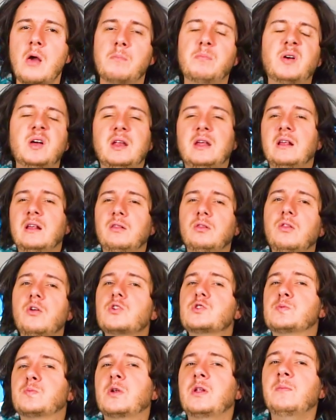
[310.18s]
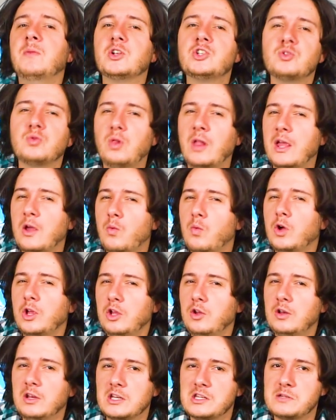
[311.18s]
but it looks pretty much like what
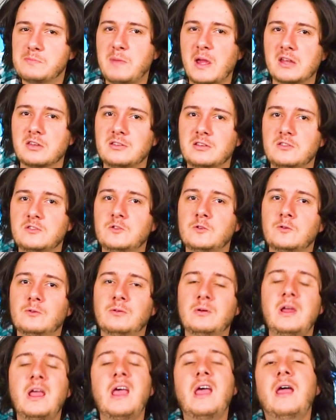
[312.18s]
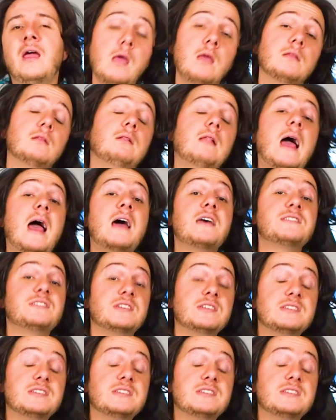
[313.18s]
you'd expect it to. The last